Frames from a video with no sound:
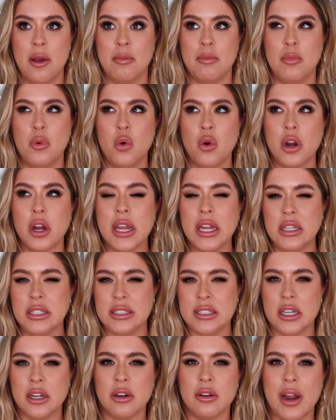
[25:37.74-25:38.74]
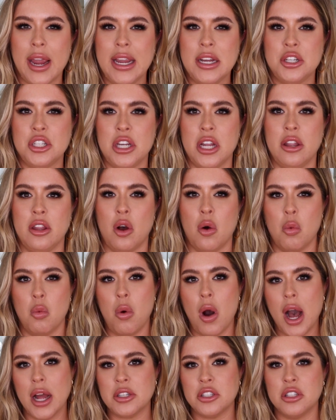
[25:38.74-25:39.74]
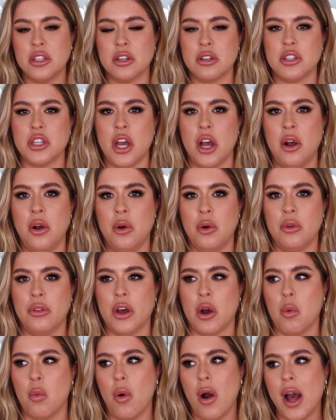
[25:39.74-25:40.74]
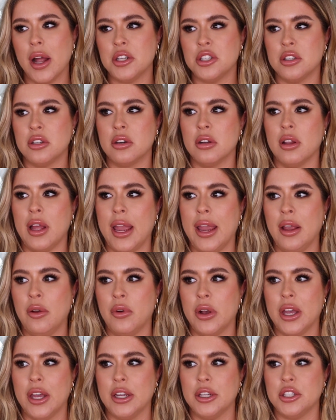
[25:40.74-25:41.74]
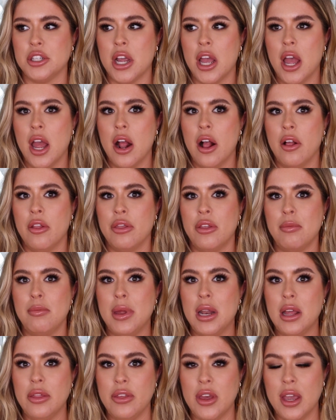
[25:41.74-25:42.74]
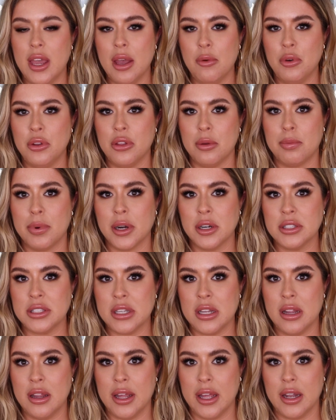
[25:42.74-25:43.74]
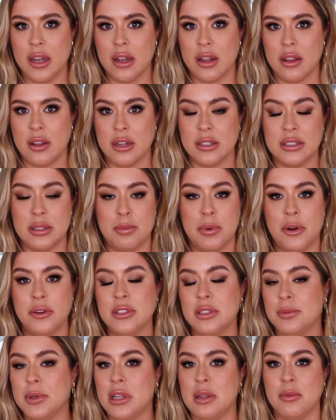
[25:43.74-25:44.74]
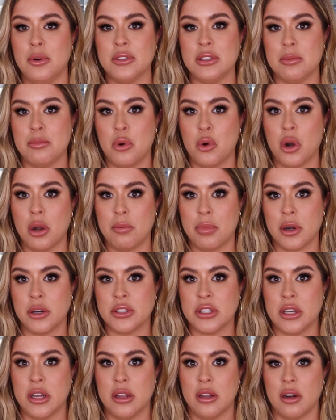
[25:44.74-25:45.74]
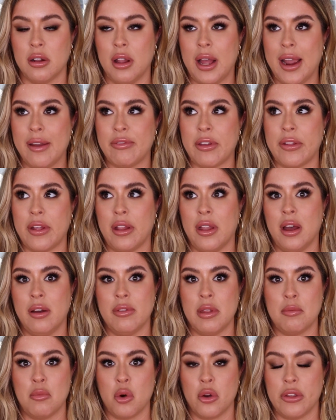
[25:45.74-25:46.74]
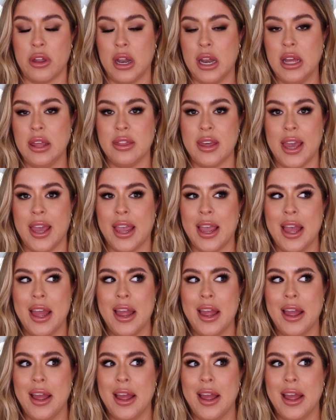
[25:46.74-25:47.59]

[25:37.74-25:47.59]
more consideration. They'll watch their tone. They'll watch their language. The minute they get with the person that is supposedly the most important person in their life that they love more than anything,